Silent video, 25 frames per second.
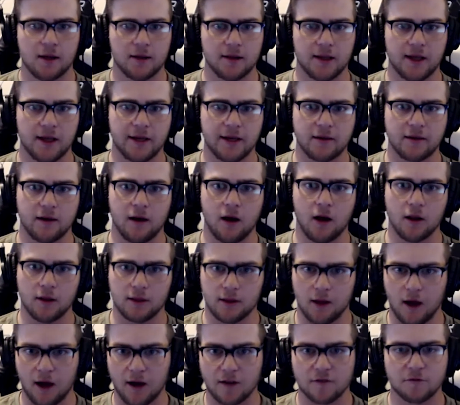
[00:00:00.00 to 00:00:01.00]
Like a
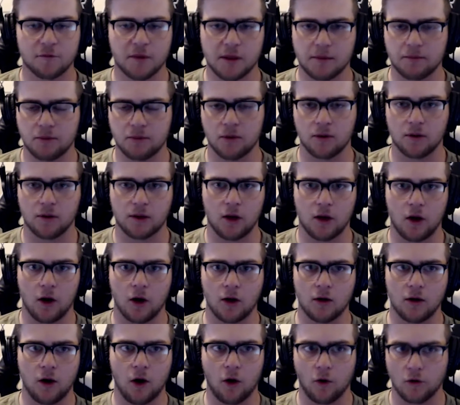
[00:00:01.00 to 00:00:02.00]
lot of people
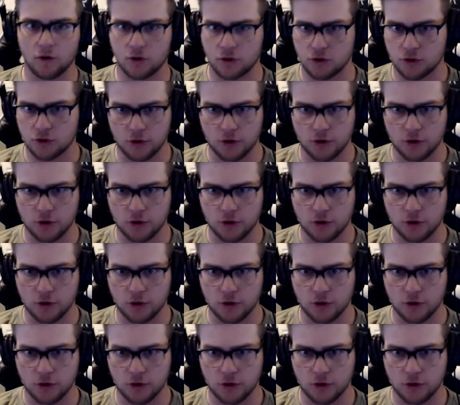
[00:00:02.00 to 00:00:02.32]
are